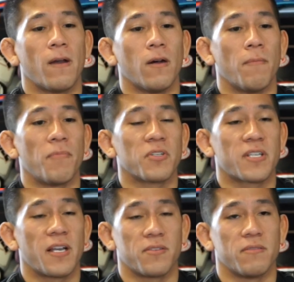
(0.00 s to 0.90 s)
Those
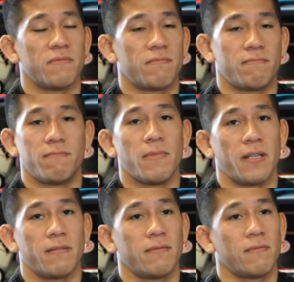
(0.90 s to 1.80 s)
guys are,
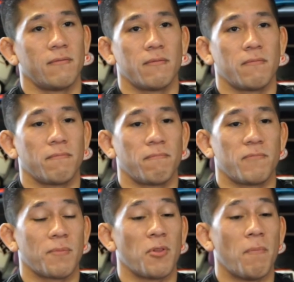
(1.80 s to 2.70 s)
man,
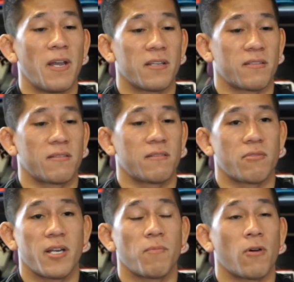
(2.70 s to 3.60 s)
some of the best
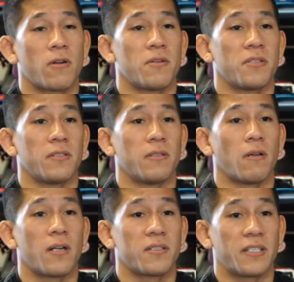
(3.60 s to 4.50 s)
training partners and
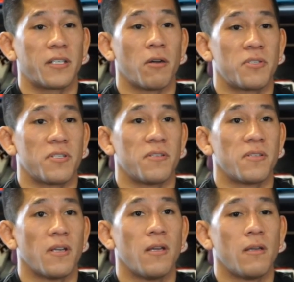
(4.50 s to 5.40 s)
honestly coaches